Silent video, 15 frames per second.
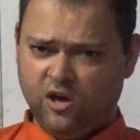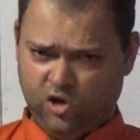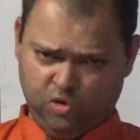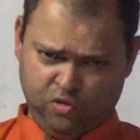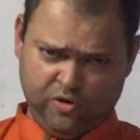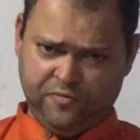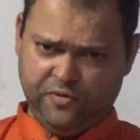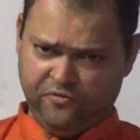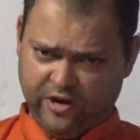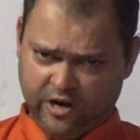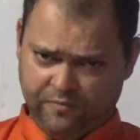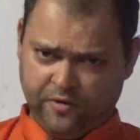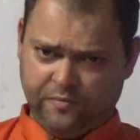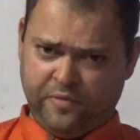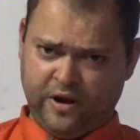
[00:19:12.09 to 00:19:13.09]
You would be well
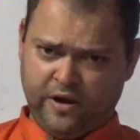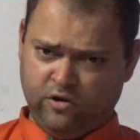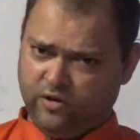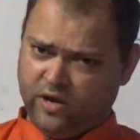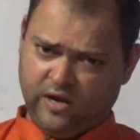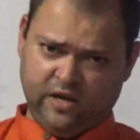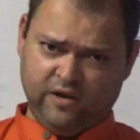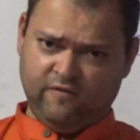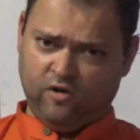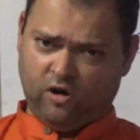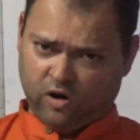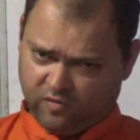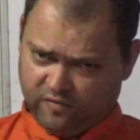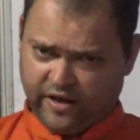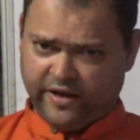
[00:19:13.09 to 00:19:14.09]
prepared. You can give
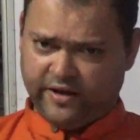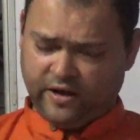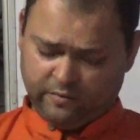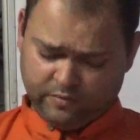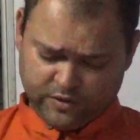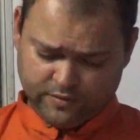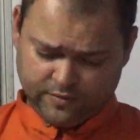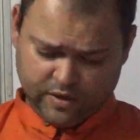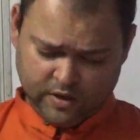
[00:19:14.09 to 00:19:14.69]
lot of diagrams.